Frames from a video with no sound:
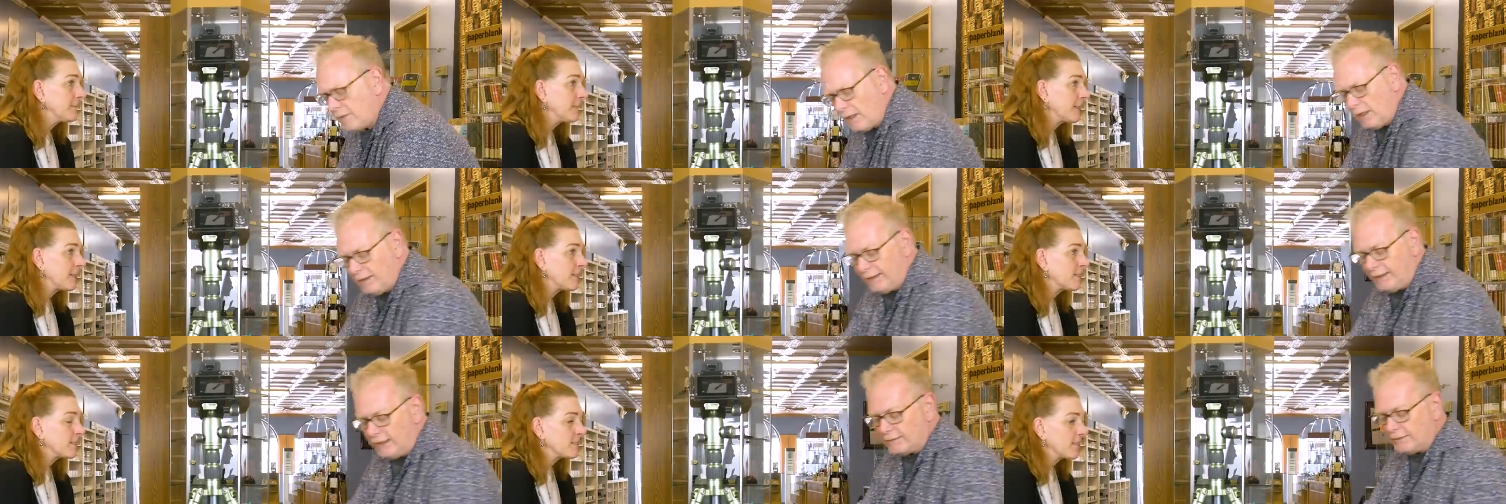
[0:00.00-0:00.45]

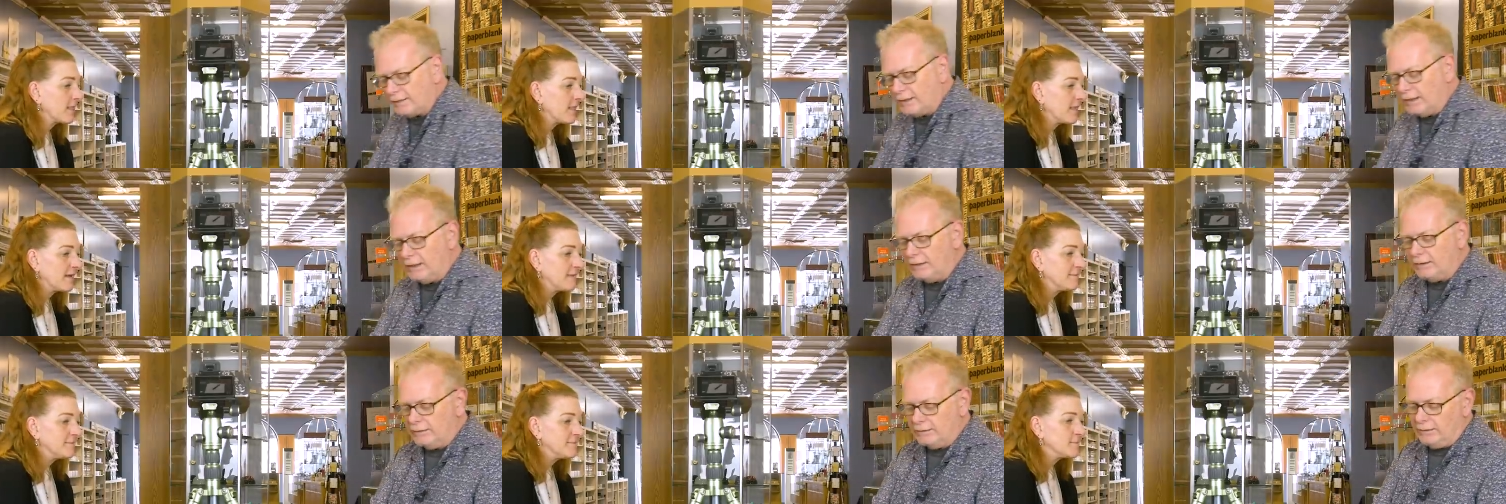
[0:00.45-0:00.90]
Speaker 1: Yes,
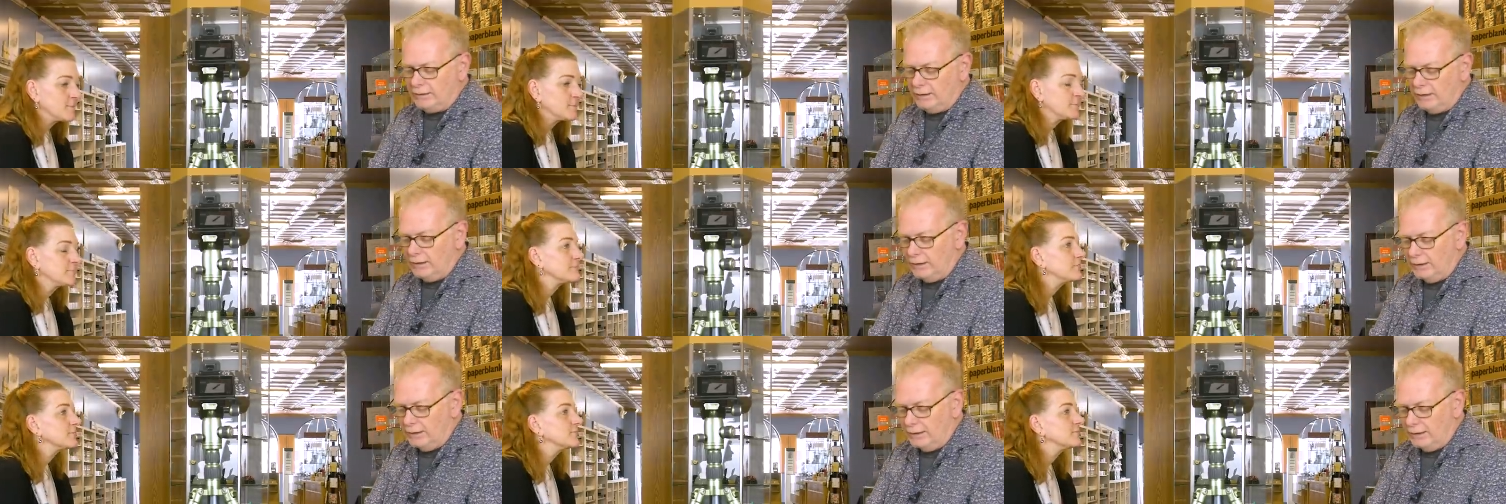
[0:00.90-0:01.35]
uh,
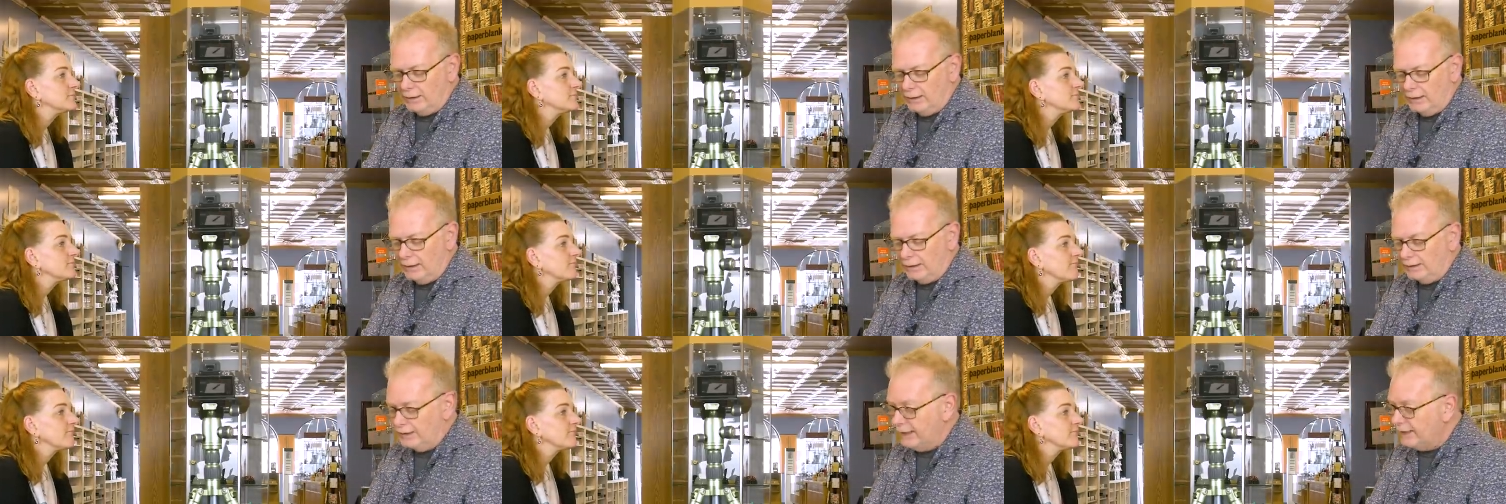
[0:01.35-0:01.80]

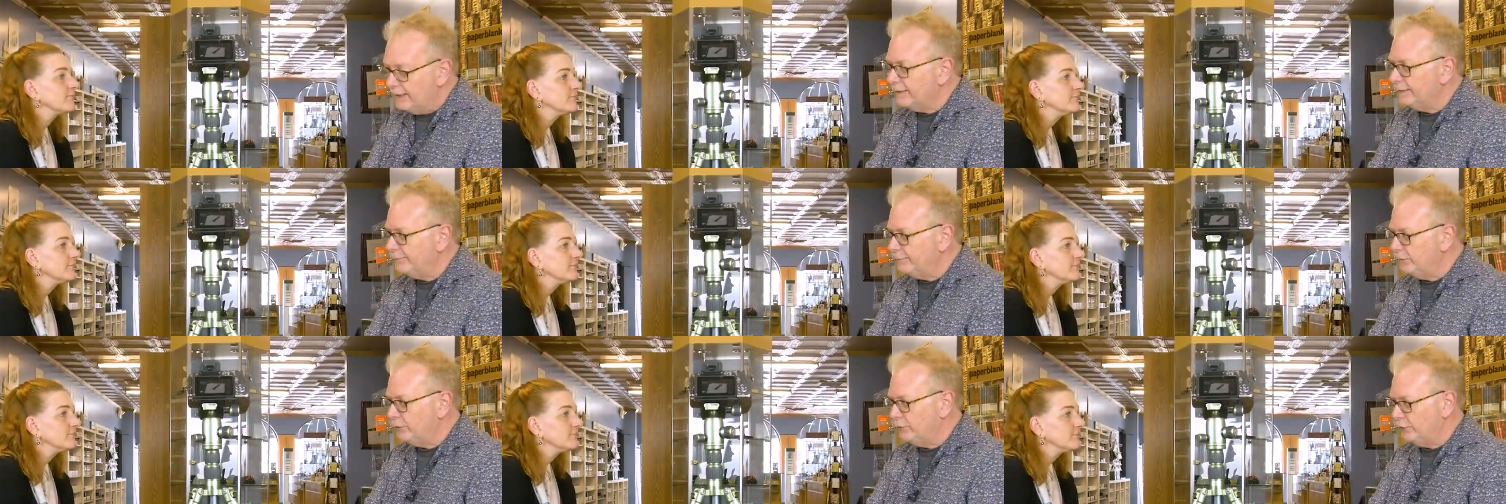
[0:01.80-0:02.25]
uh, letting
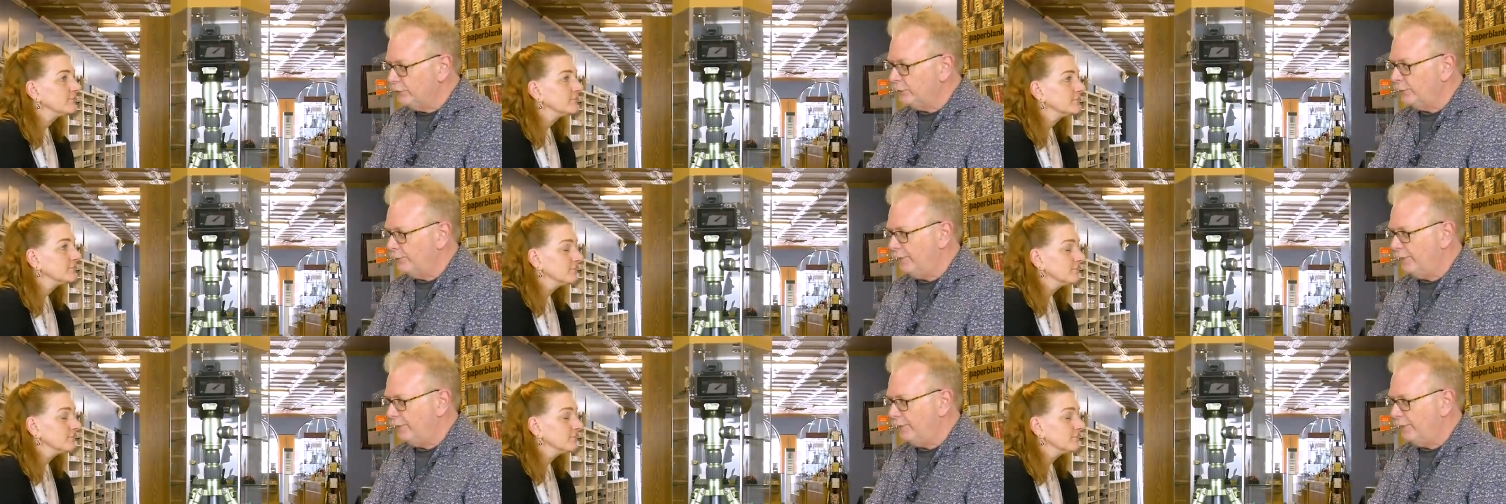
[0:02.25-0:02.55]
them use your